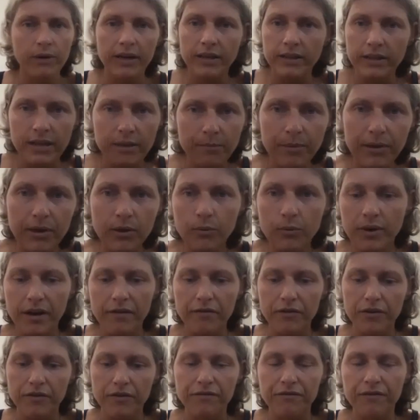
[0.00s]
Like pick
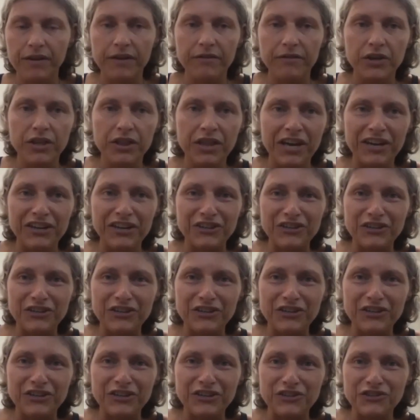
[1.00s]
whatever yeah. favorite
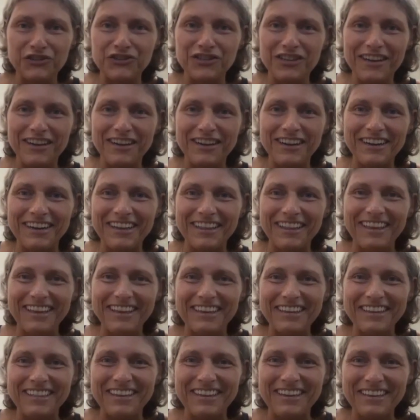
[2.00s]
letters uh, that,
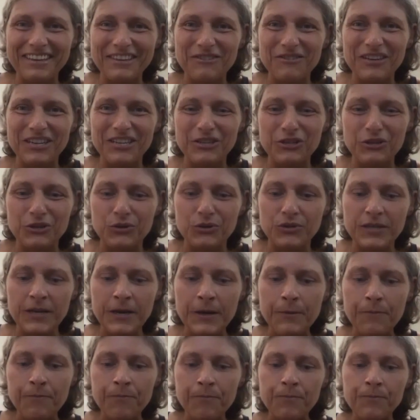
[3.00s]
you can use.
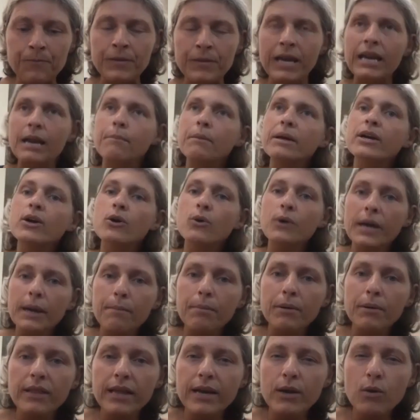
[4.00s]
And I'm like, okay, but
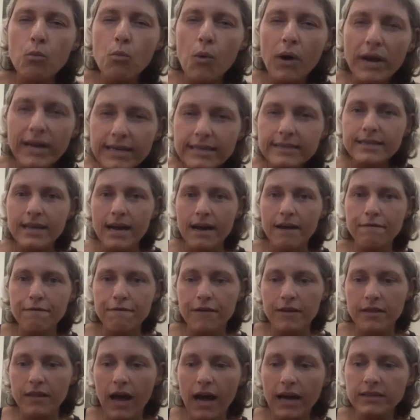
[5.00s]
like, what is that
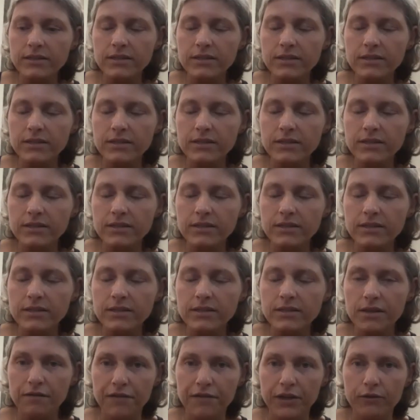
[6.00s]
philosophy, right?
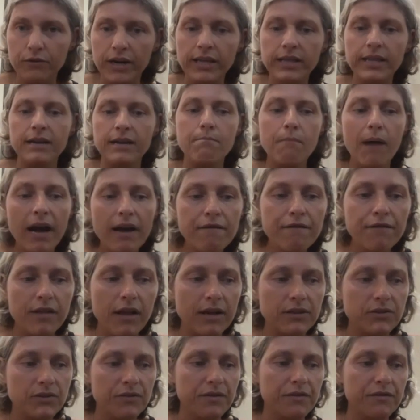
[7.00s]
Like, my philosophy
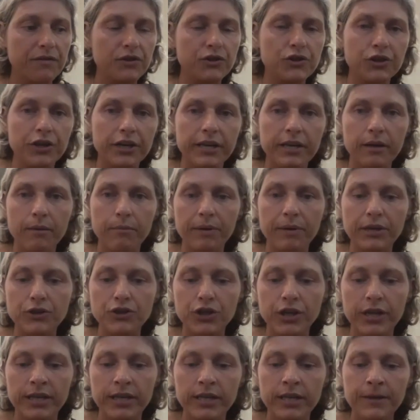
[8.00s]
for treating a patient
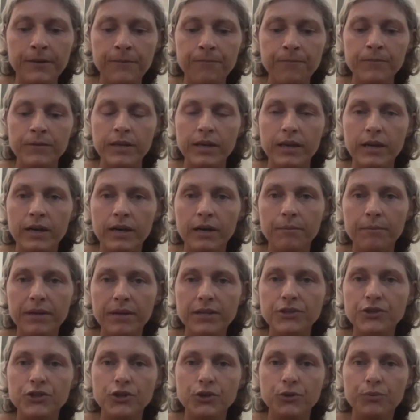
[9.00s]
uh, is
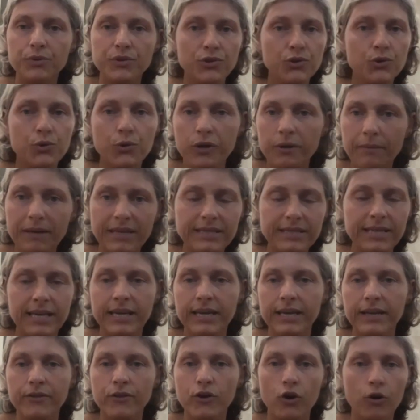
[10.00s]
to restore and
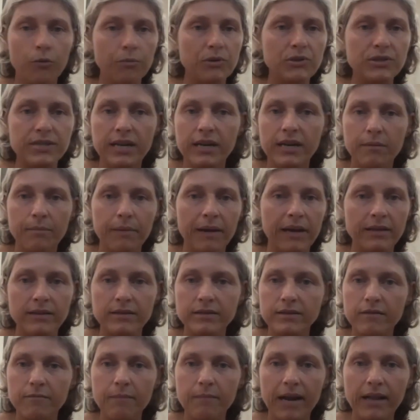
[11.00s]
maintain the homeostatic balance
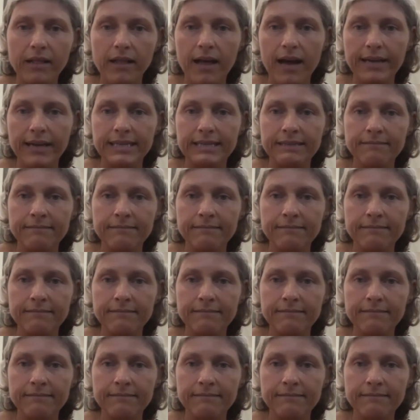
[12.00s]
of my client.